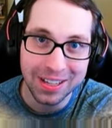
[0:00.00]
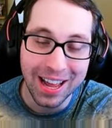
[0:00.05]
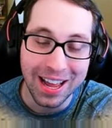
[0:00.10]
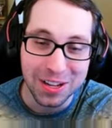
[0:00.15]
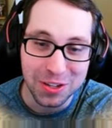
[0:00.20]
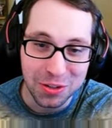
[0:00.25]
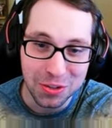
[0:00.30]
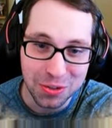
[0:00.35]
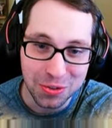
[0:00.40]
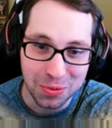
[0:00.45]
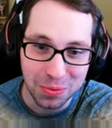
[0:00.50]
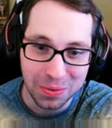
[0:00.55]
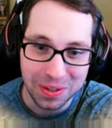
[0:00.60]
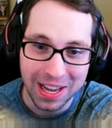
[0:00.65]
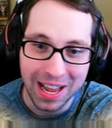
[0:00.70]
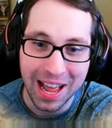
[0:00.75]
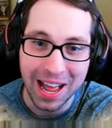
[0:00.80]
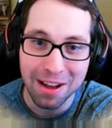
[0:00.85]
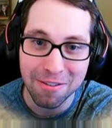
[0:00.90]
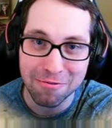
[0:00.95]
yes, we
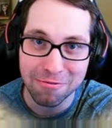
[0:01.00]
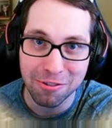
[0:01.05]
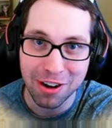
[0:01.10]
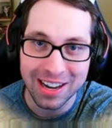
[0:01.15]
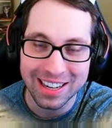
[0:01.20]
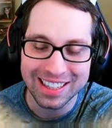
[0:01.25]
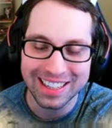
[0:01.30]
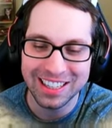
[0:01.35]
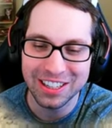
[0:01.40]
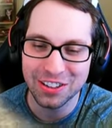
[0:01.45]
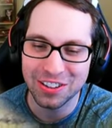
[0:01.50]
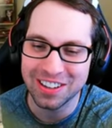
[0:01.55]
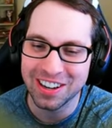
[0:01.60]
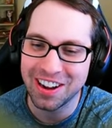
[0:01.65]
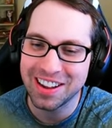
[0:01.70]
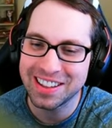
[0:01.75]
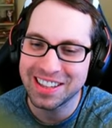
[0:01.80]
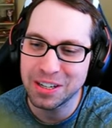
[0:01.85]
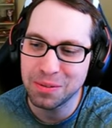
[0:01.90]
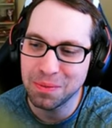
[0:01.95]
have right here.
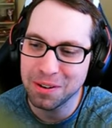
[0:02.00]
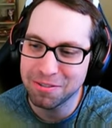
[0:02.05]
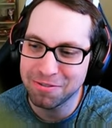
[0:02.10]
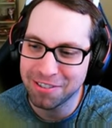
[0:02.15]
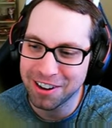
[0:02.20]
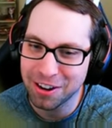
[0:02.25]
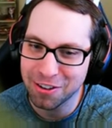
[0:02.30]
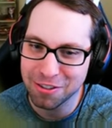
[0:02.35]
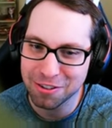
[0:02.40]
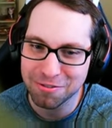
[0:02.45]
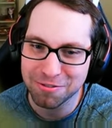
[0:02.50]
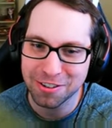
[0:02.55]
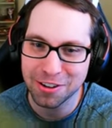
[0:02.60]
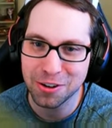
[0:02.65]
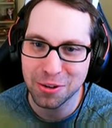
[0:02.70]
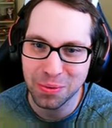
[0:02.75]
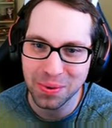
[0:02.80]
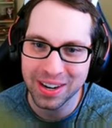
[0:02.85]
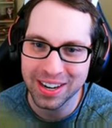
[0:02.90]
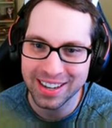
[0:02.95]
Now I think we found a
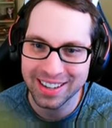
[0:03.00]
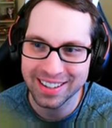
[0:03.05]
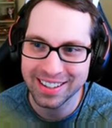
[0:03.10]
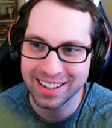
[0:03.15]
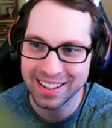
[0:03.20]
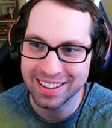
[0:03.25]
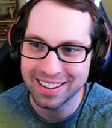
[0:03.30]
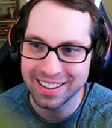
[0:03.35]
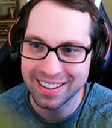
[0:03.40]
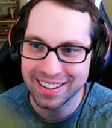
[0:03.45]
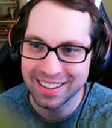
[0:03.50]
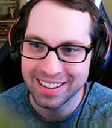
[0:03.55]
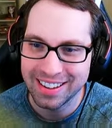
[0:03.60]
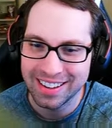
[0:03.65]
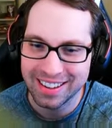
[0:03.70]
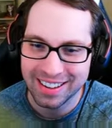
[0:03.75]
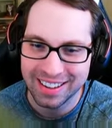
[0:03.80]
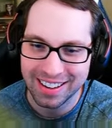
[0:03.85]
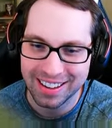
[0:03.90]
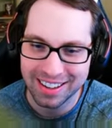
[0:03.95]
fairway on the
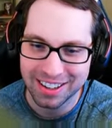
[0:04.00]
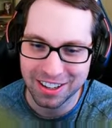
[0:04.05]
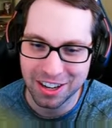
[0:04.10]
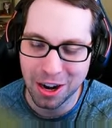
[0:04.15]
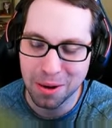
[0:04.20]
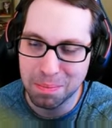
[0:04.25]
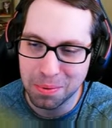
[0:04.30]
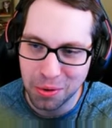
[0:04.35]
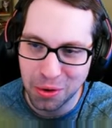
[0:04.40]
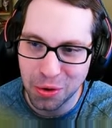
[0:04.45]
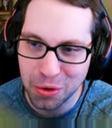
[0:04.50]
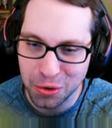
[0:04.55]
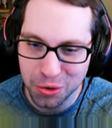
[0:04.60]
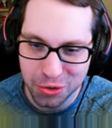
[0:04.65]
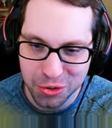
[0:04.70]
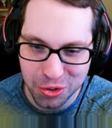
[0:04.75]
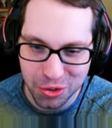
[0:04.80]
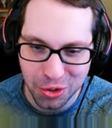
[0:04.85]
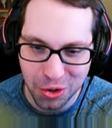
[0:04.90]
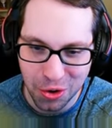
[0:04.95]
on a couple
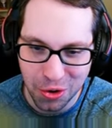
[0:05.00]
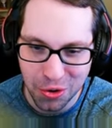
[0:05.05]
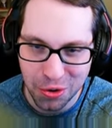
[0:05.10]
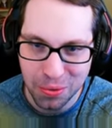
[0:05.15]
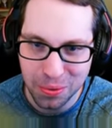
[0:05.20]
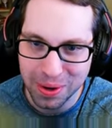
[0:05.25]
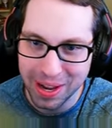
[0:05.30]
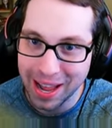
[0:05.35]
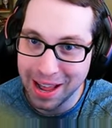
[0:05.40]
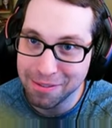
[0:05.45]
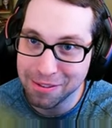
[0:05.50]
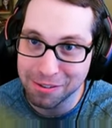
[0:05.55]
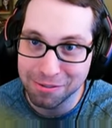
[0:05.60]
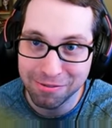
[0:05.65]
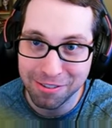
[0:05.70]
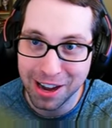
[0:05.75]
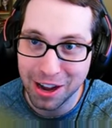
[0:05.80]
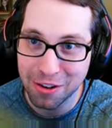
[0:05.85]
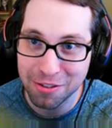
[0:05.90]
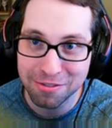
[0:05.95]
holes ago. We haven't
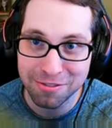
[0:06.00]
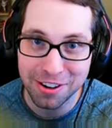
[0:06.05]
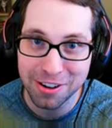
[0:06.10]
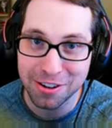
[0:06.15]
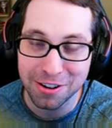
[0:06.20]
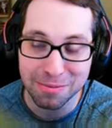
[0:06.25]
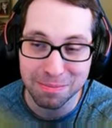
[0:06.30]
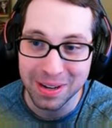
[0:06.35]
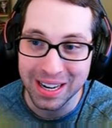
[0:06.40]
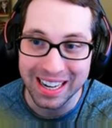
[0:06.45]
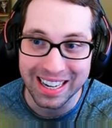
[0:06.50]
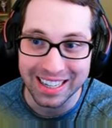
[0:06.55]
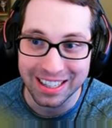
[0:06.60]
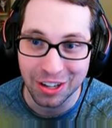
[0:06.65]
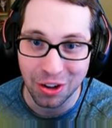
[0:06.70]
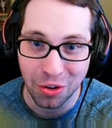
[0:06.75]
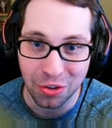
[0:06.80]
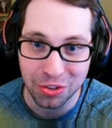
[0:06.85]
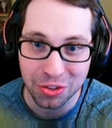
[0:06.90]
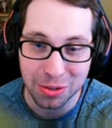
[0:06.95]
found very many
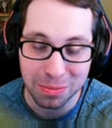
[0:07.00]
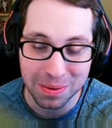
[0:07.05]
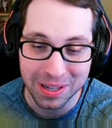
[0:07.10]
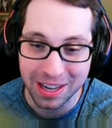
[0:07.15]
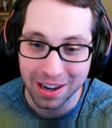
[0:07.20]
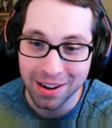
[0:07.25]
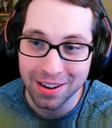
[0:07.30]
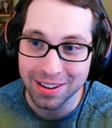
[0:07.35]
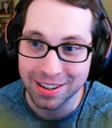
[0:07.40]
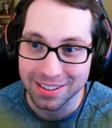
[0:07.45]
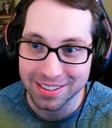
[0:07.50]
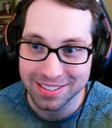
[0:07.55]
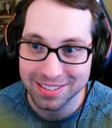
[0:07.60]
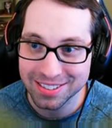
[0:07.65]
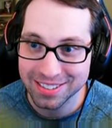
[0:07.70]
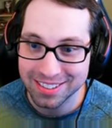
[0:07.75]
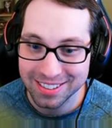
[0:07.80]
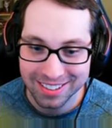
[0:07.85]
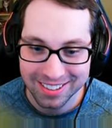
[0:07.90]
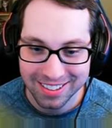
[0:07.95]
though, to be
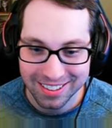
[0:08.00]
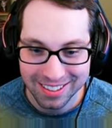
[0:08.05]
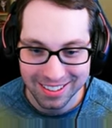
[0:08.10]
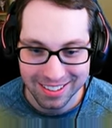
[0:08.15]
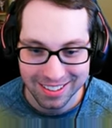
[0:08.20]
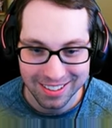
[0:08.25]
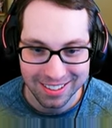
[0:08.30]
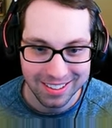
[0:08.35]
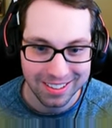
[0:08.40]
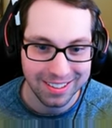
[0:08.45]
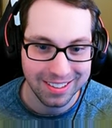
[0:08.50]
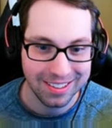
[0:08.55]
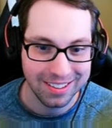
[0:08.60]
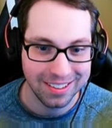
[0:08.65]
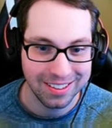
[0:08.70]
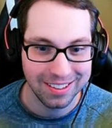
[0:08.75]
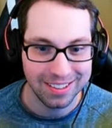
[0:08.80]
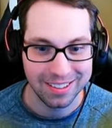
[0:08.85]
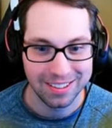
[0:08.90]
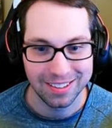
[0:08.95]
honest.
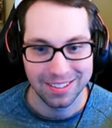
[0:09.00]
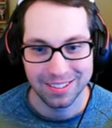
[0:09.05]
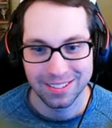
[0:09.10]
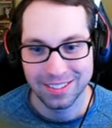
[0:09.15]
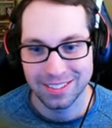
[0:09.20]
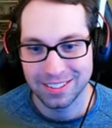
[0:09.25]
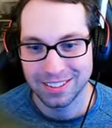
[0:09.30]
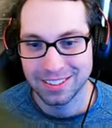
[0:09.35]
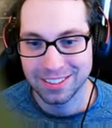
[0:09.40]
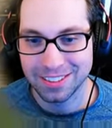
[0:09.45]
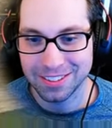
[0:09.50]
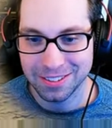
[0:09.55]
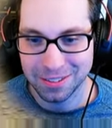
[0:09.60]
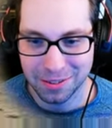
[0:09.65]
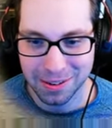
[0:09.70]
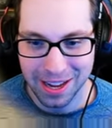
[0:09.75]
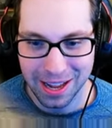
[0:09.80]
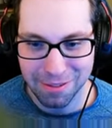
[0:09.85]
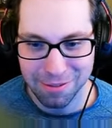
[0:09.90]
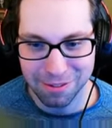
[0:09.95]
Good stuff.
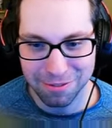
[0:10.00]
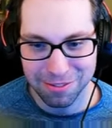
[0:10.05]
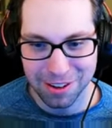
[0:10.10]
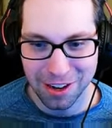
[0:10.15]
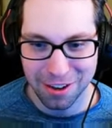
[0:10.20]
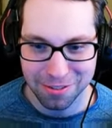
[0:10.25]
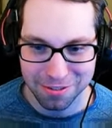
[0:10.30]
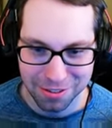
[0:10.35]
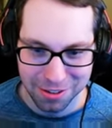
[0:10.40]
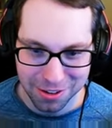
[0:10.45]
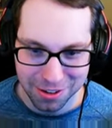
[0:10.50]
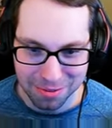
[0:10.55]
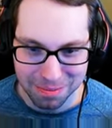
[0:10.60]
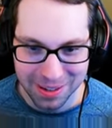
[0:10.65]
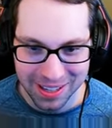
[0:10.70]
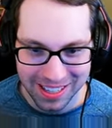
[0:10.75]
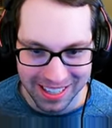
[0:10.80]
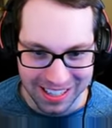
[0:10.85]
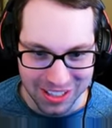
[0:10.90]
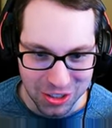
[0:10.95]
We haven't found very
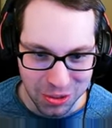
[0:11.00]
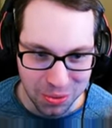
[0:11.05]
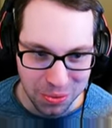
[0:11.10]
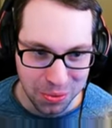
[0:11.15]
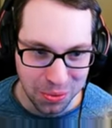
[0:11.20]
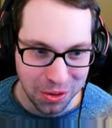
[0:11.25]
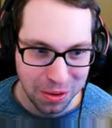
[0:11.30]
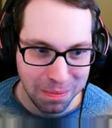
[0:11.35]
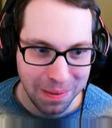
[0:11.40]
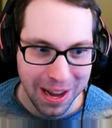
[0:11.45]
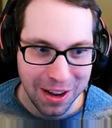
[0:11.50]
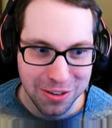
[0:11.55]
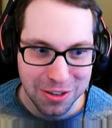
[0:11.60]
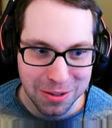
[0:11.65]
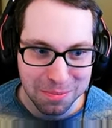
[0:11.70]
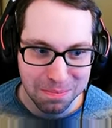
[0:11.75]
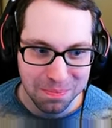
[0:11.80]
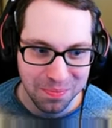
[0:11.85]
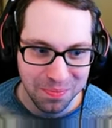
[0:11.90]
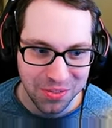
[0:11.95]
many, so we're about
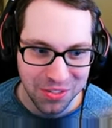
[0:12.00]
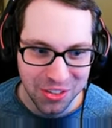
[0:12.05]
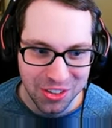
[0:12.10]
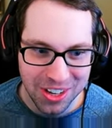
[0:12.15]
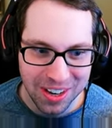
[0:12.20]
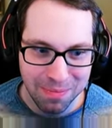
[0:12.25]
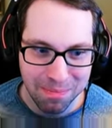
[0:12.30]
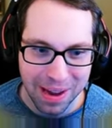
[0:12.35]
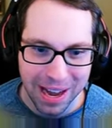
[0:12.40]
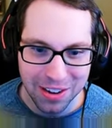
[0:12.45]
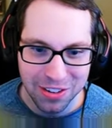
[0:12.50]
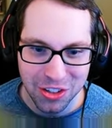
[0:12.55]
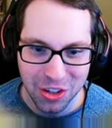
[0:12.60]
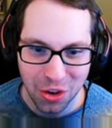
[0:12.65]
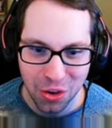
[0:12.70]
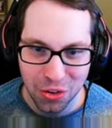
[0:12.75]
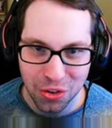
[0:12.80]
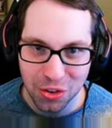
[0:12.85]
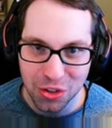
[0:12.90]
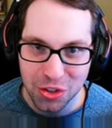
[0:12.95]
to about to
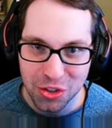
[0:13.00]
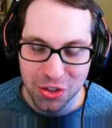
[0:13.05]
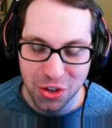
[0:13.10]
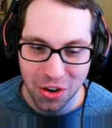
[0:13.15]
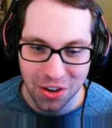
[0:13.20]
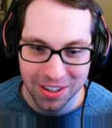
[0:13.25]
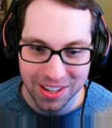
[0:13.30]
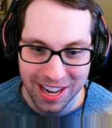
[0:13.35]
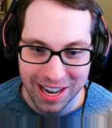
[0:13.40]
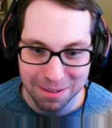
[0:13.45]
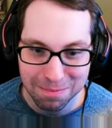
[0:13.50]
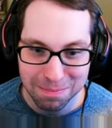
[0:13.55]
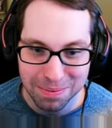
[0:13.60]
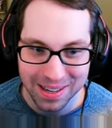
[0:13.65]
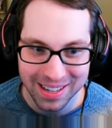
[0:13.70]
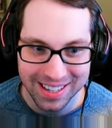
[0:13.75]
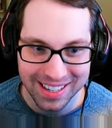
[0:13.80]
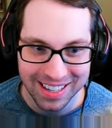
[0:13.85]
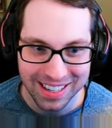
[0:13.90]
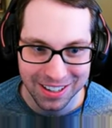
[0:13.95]
go to the Sarlacc
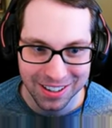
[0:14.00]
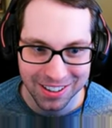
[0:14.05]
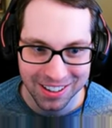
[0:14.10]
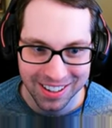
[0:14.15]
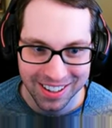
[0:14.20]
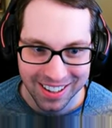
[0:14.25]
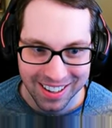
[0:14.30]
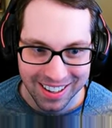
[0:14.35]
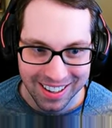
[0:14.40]
pit here